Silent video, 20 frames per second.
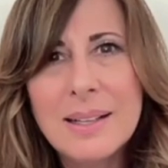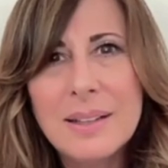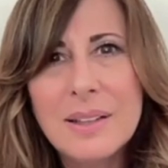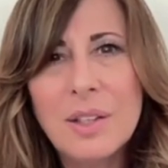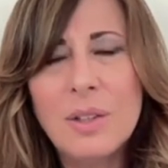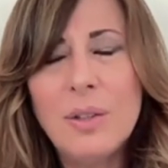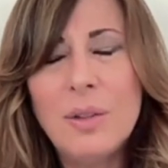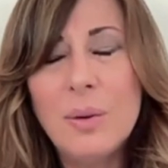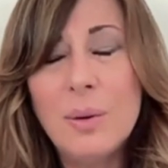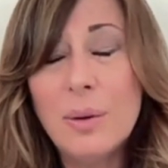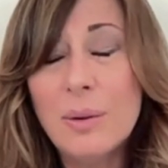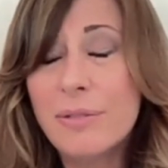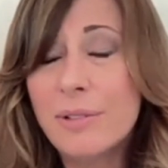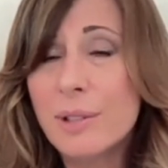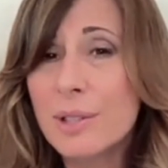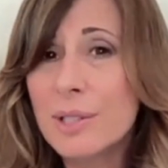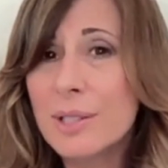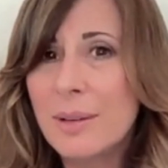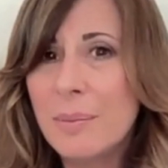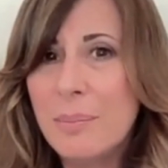The
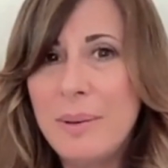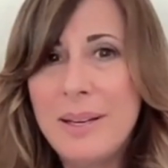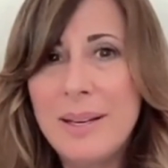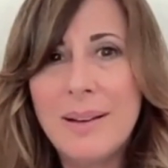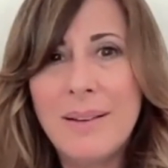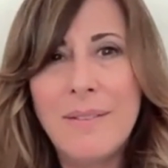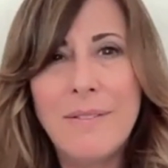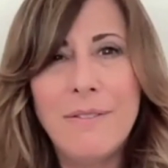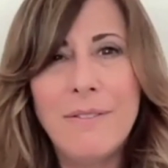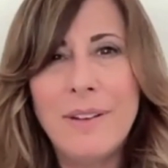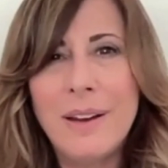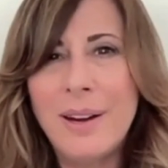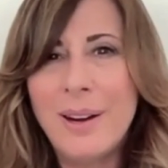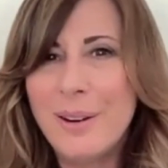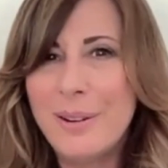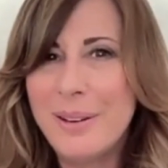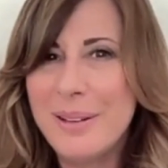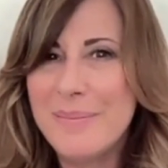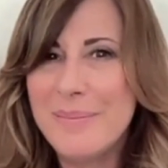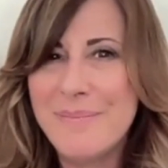universe can be a
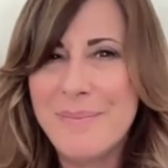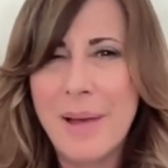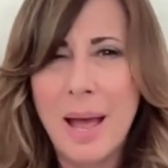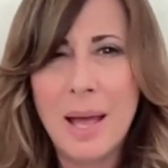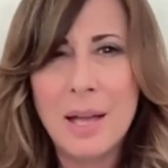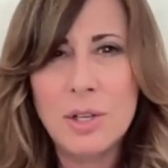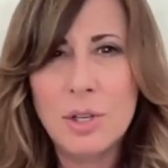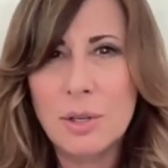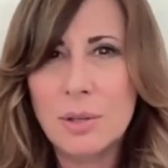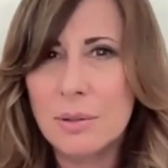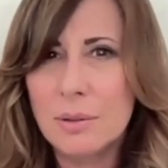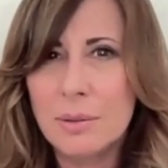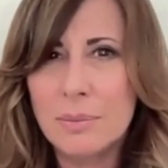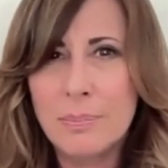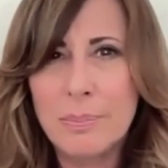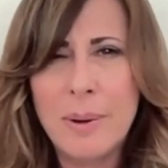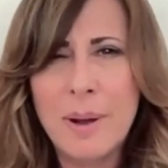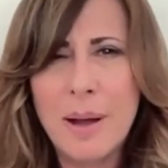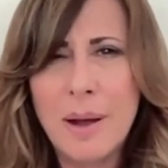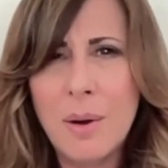very magical,
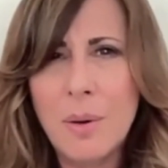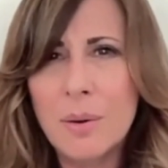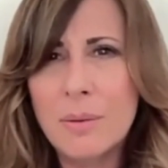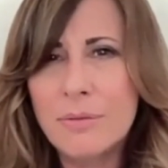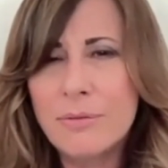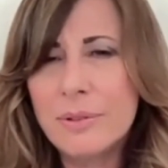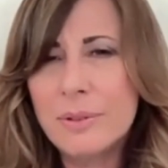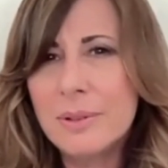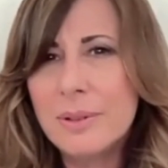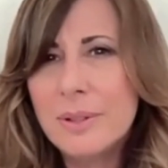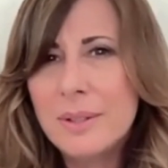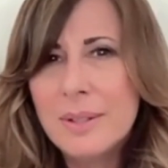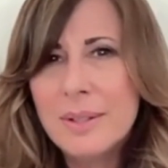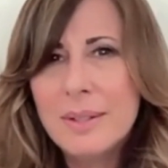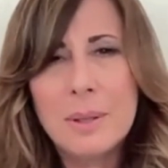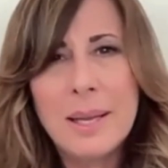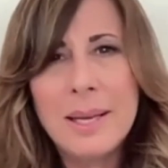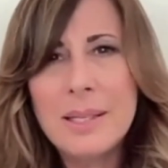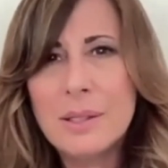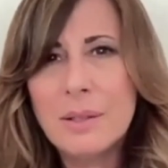powerful
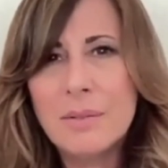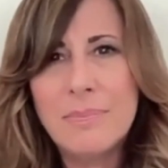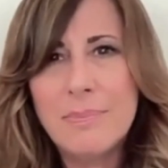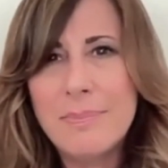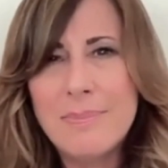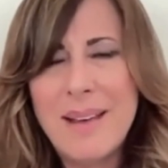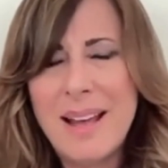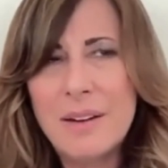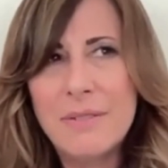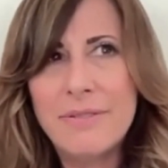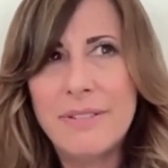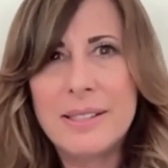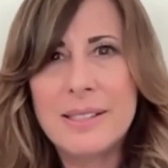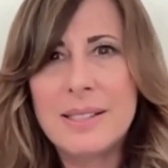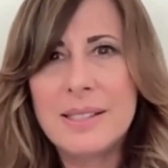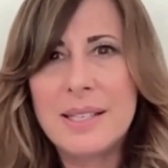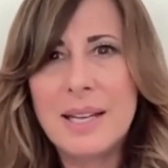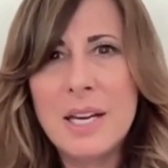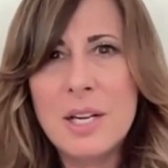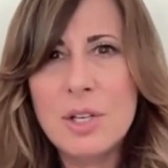place of
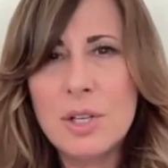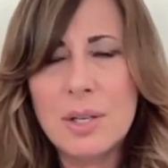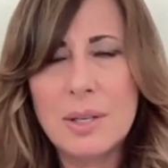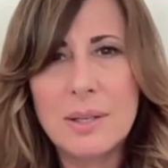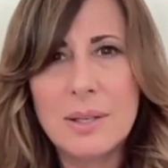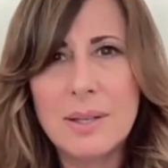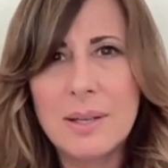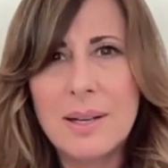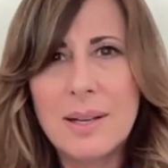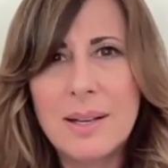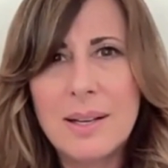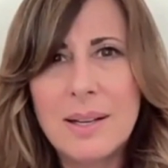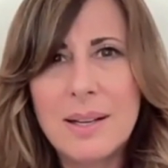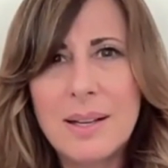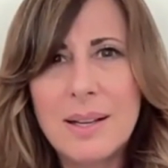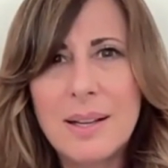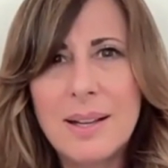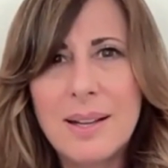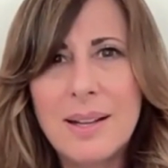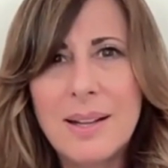manifestation
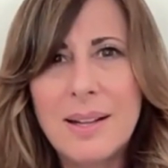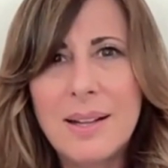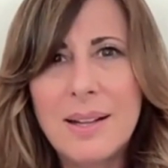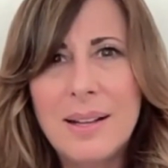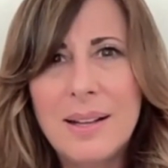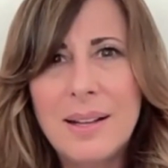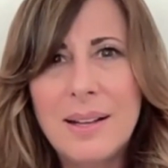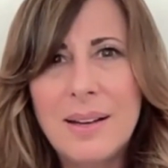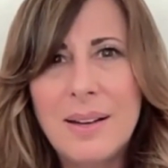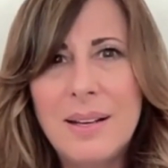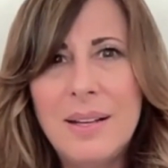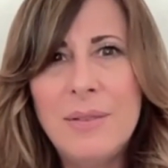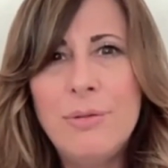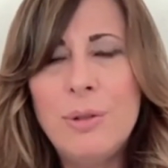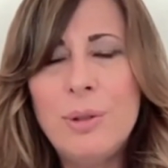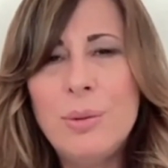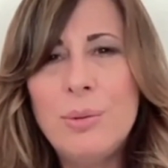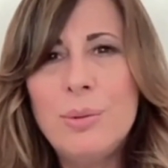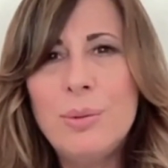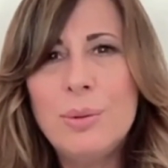if
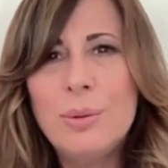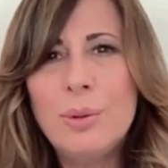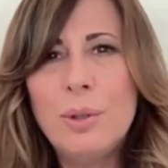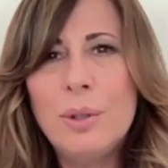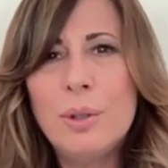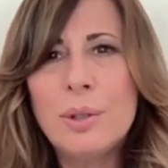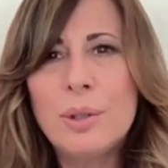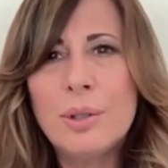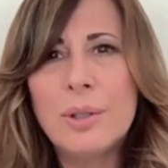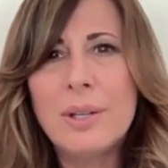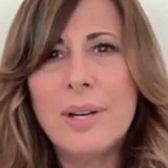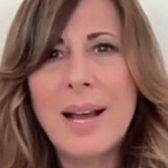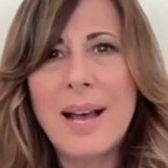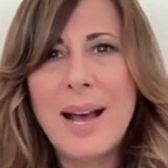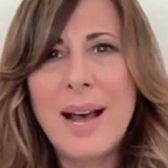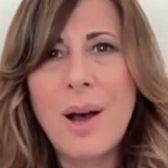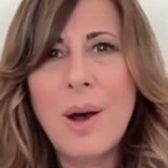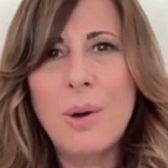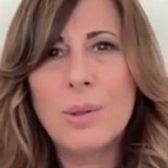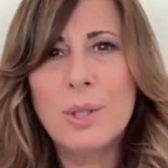you learn
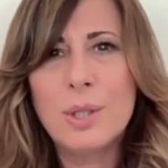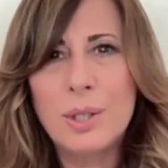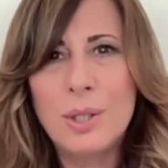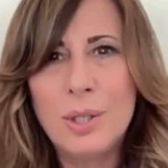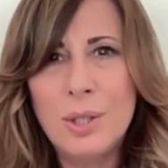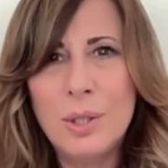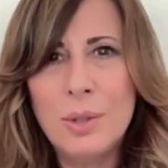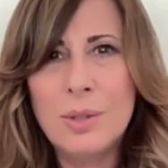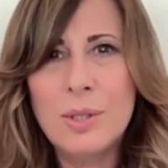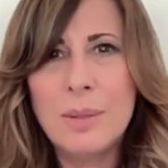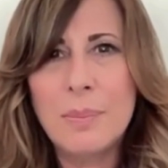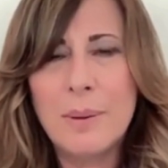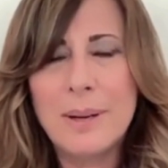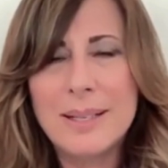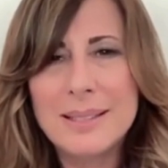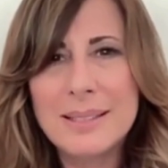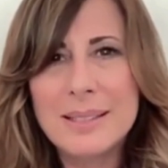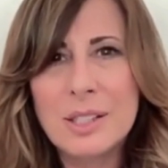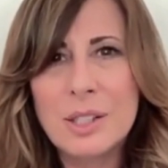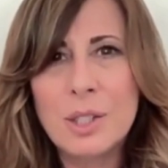how to use it, but
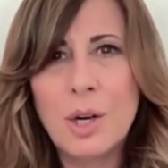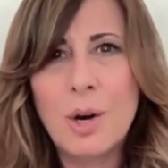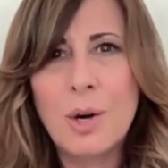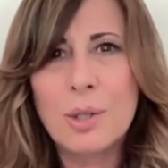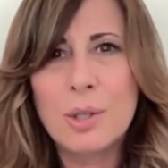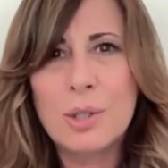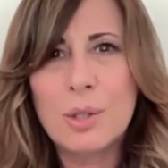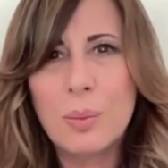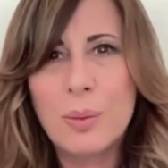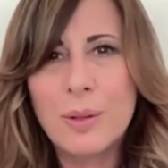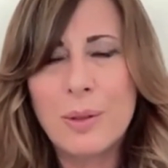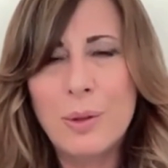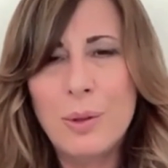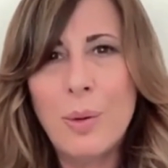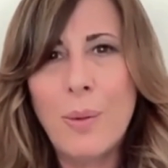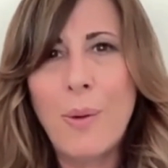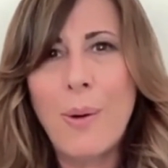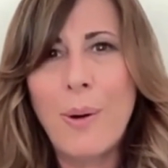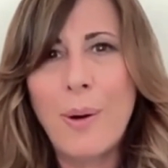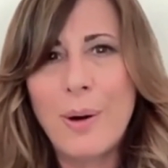it starts with
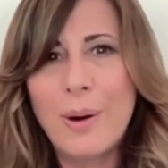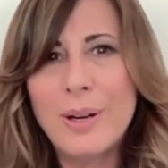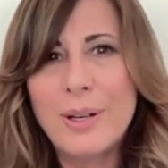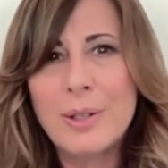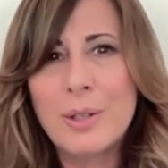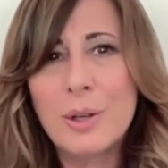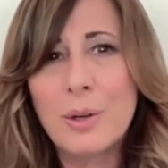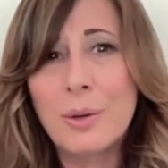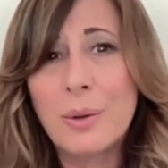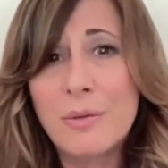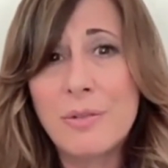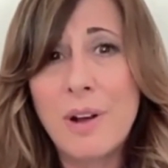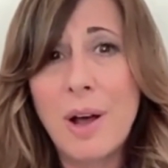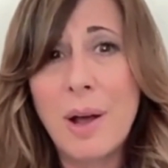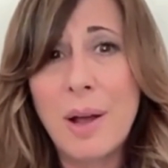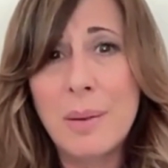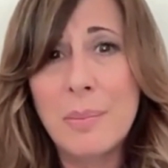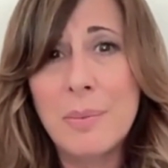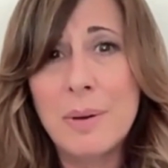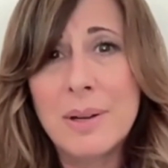your internal
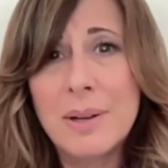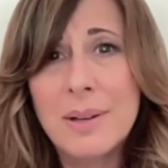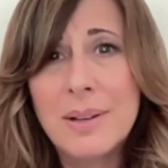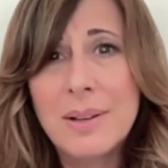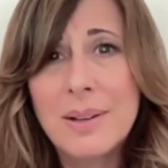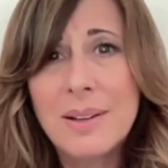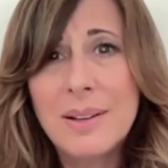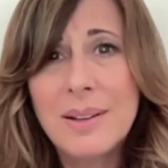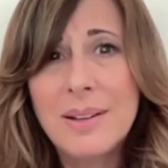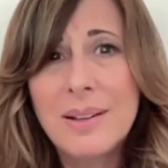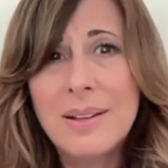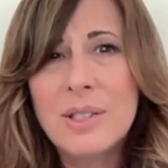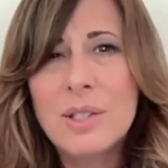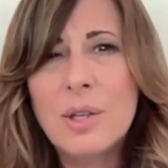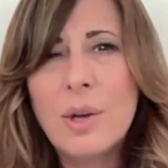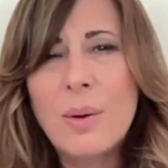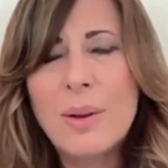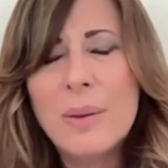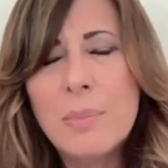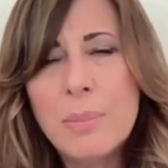vibe.
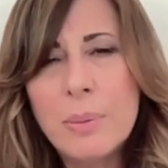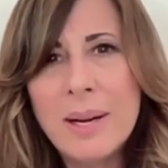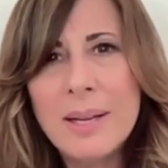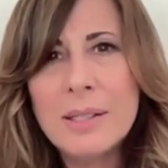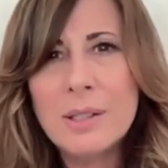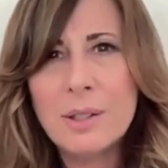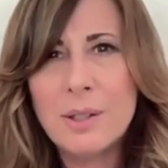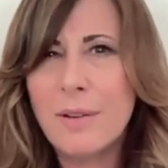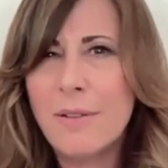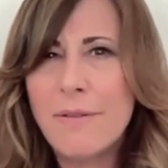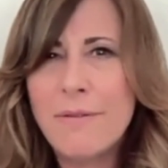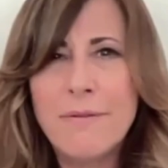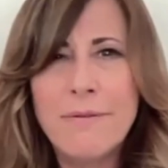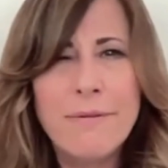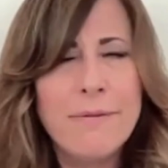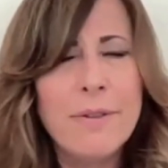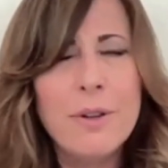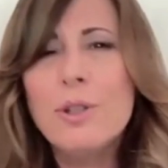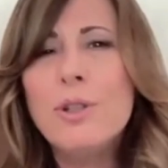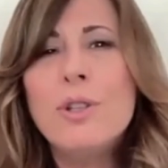So embrace the
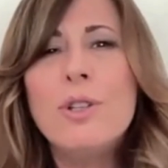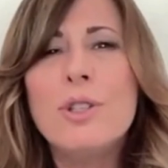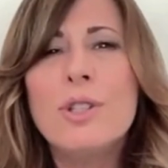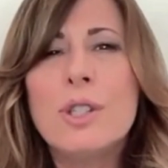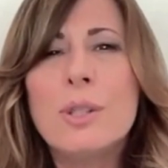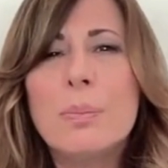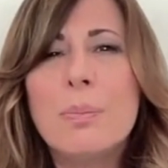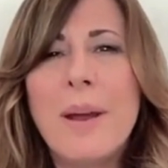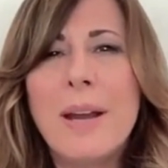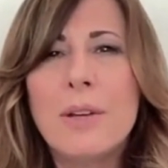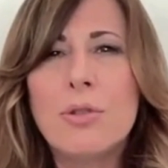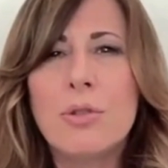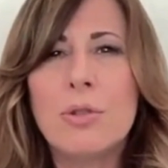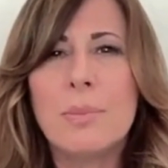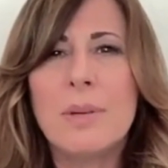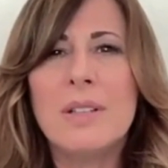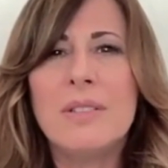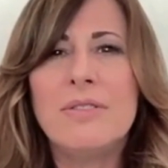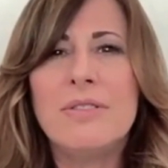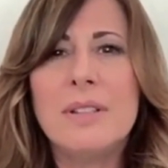full
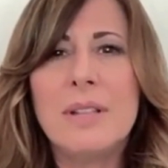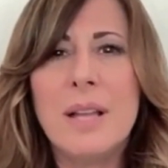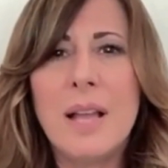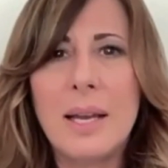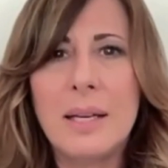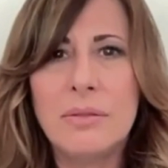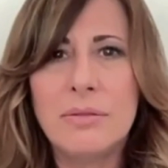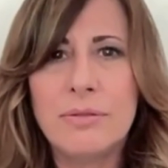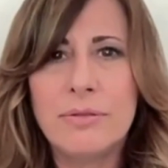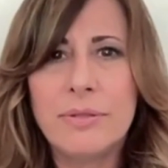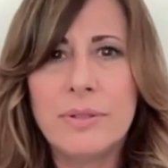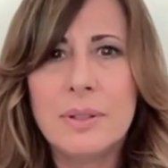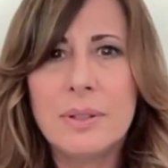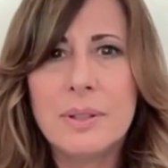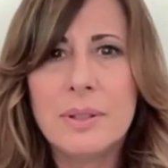spectrum of life.